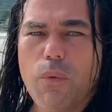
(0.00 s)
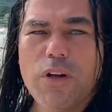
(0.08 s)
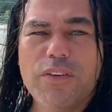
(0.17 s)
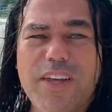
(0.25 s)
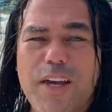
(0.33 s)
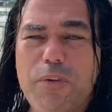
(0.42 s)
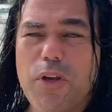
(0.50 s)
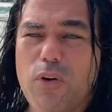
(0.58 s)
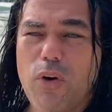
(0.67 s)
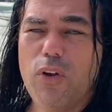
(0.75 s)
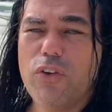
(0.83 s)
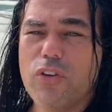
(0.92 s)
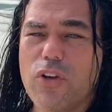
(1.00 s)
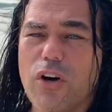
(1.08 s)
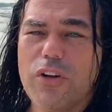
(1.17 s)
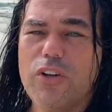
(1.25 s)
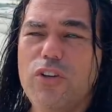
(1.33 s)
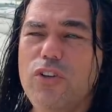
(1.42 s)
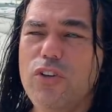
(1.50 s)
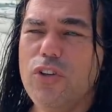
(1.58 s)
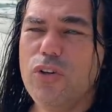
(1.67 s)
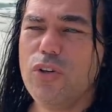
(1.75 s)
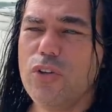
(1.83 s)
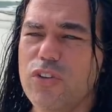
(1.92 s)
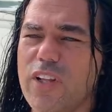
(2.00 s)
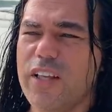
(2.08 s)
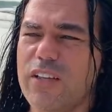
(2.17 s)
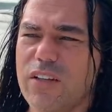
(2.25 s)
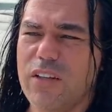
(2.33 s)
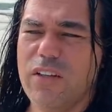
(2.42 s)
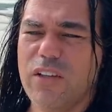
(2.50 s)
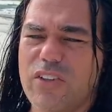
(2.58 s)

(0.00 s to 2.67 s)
One time they caught caught a huge, like not not a